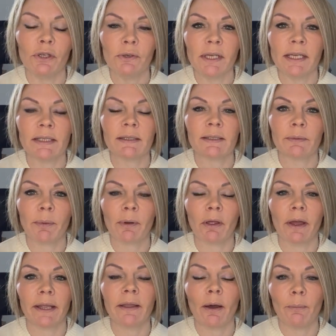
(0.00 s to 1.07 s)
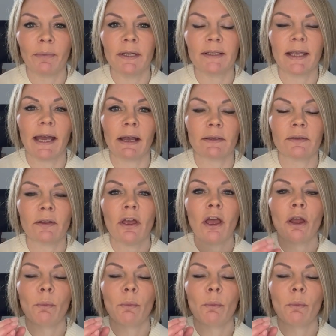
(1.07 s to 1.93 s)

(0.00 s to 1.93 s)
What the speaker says: you need to supply Companies House